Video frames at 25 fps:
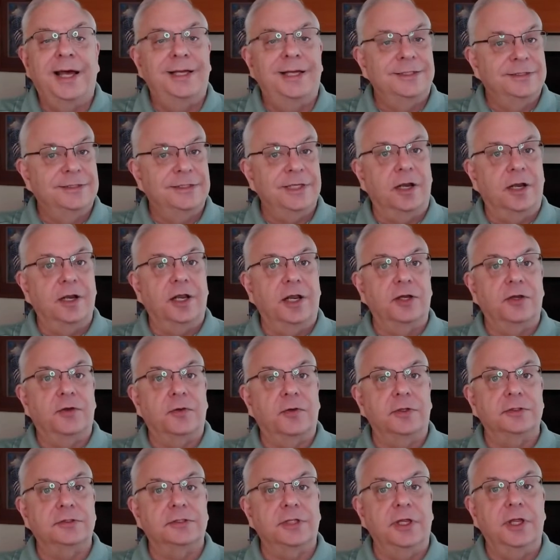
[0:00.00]
Sound
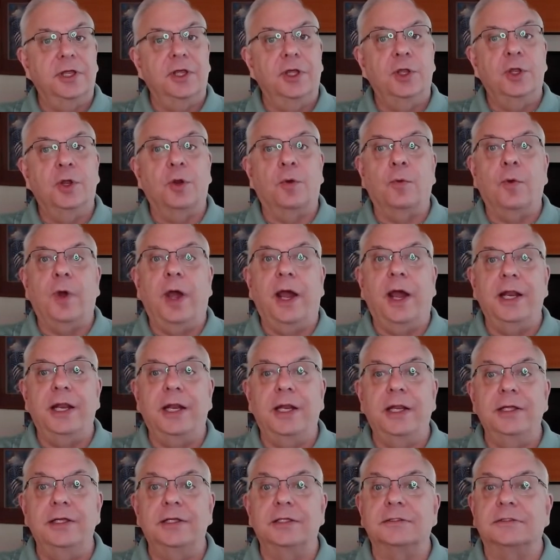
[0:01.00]
interesting? You're right,
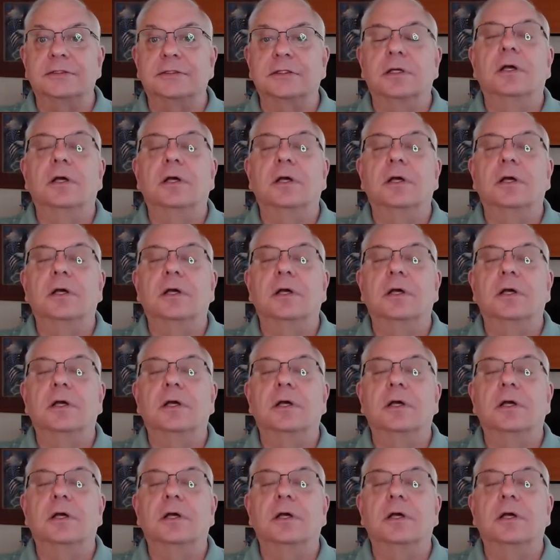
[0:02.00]
it is.